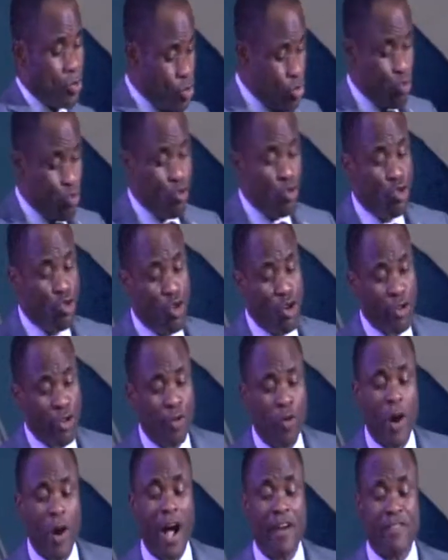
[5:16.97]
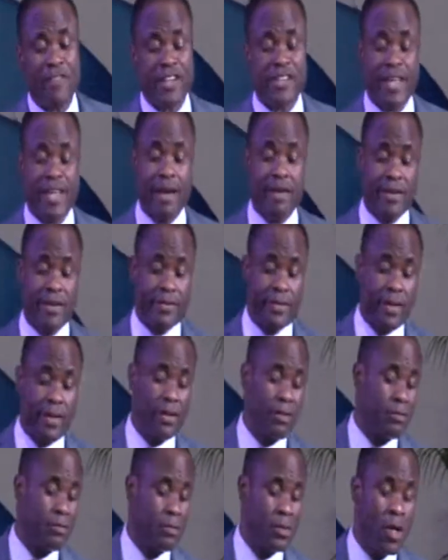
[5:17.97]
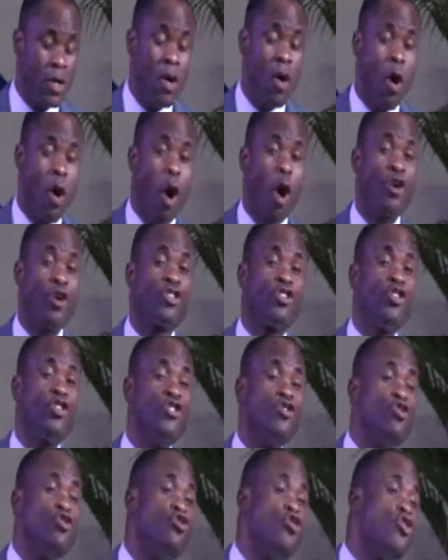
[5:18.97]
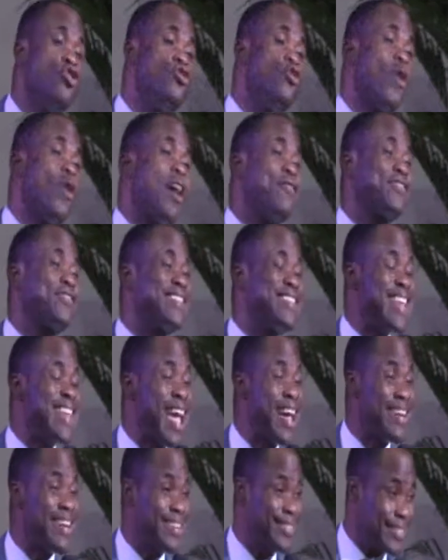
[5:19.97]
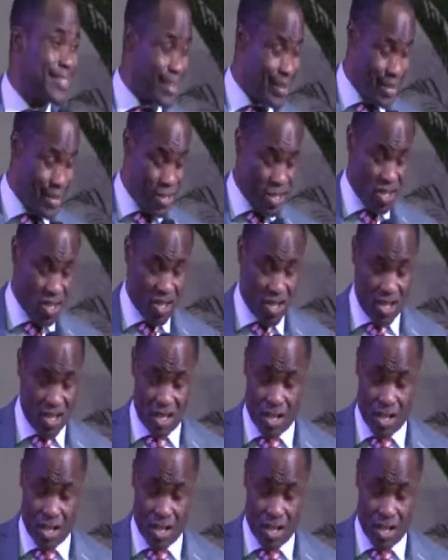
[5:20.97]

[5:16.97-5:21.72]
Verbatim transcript: do you know you have a territory? Or do you know you have territories?